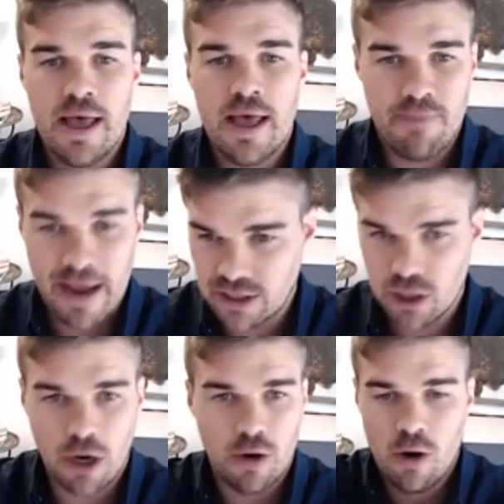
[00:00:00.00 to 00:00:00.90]
Based
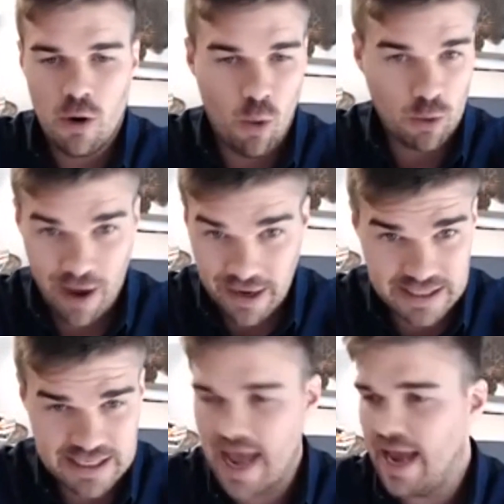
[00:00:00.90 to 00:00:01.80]
on what we
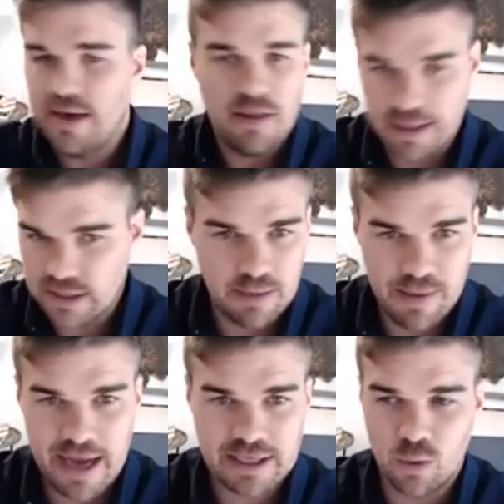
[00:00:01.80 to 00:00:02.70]
understand, that's going to be
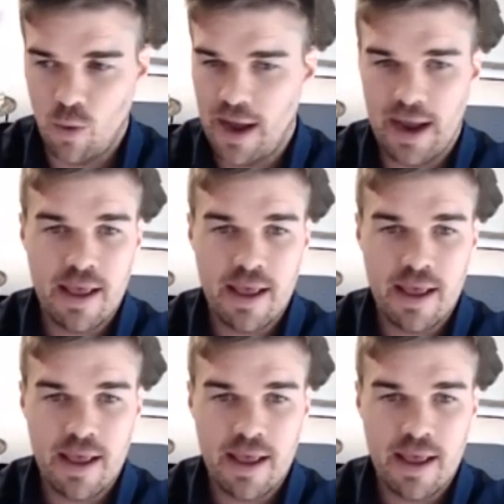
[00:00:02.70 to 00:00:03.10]
X and Y.